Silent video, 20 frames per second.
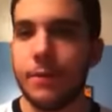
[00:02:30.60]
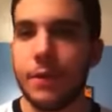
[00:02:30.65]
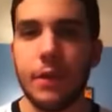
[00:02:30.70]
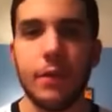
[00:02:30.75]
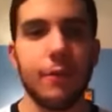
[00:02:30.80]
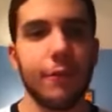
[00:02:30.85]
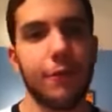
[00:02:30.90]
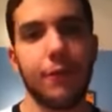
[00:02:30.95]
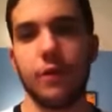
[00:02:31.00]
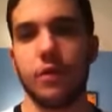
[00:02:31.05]

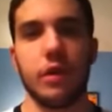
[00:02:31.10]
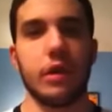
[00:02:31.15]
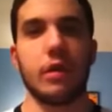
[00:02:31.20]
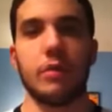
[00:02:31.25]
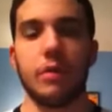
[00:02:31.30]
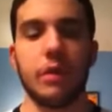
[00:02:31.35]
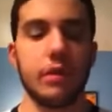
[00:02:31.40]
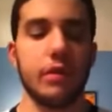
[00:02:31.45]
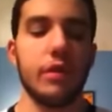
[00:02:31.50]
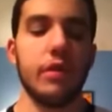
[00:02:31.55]
didn't feel like
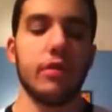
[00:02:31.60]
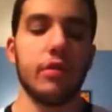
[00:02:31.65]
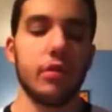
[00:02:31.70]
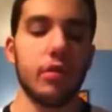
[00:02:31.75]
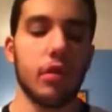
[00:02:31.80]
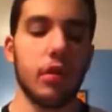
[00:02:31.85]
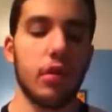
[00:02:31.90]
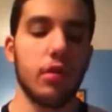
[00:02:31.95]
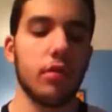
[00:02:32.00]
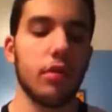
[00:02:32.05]
a big deal at
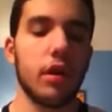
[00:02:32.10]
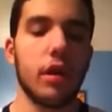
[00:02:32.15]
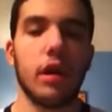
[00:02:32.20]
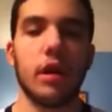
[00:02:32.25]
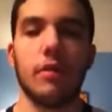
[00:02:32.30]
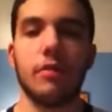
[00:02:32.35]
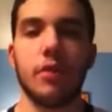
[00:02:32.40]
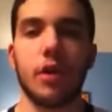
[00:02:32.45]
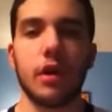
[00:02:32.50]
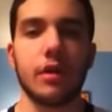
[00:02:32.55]
all.
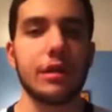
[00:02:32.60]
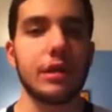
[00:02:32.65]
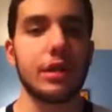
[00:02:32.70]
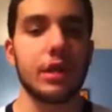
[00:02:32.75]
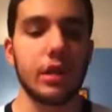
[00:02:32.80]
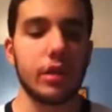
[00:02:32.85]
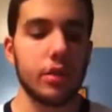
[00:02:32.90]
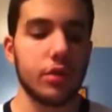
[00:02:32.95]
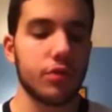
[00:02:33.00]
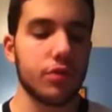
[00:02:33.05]
Not to
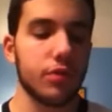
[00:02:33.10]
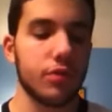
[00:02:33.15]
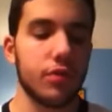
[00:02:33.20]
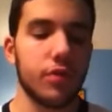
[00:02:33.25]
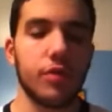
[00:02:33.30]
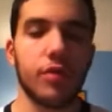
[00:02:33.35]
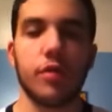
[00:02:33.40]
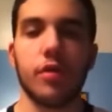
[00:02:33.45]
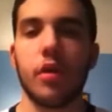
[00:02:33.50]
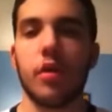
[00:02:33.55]
say that Truth
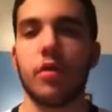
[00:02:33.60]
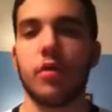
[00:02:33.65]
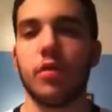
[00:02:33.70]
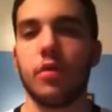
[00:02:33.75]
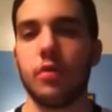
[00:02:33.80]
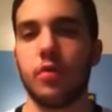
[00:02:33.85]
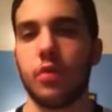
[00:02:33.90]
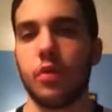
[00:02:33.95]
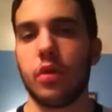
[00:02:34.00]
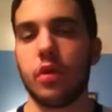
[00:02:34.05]
and Cesaro
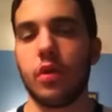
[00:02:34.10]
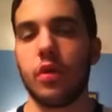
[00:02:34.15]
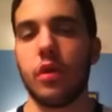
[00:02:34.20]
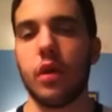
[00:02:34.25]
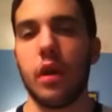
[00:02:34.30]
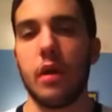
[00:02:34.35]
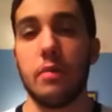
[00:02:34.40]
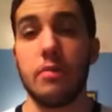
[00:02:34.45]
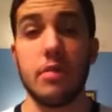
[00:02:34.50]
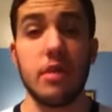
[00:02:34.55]
couldn't put on
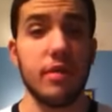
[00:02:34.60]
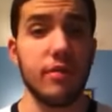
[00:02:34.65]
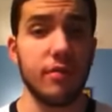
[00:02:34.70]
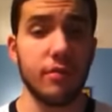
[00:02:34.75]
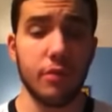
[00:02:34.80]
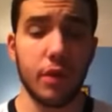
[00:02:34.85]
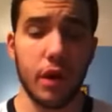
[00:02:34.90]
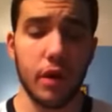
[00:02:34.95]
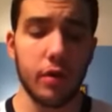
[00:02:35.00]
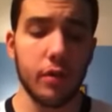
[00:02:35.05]
an
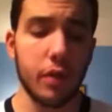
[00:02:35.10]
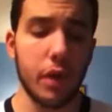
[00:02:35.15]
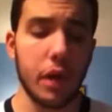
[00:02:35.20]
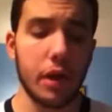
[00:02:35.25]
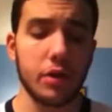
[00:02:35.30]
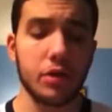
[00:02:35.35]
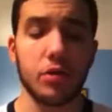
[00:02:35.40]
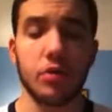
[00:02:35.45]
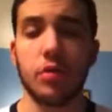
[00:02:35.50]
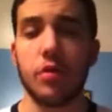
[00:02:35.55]
even better
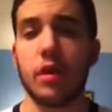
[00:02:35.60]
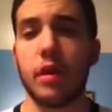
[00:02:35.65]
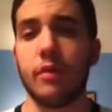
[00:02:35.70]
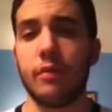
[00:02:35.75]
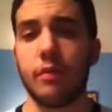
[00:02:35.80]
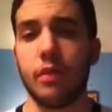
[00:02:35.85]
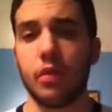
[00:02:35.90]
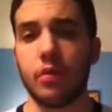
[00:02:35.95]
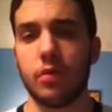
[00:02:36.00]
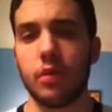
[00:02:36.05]
match or
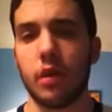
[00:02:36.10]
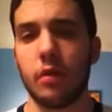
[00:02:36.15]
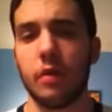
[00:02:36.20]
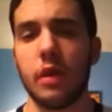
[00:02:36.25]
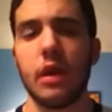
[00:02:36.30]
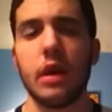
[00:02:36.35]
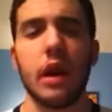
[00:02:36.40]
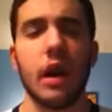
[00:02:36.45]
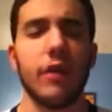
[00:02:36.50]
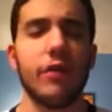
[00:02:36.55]
have built up.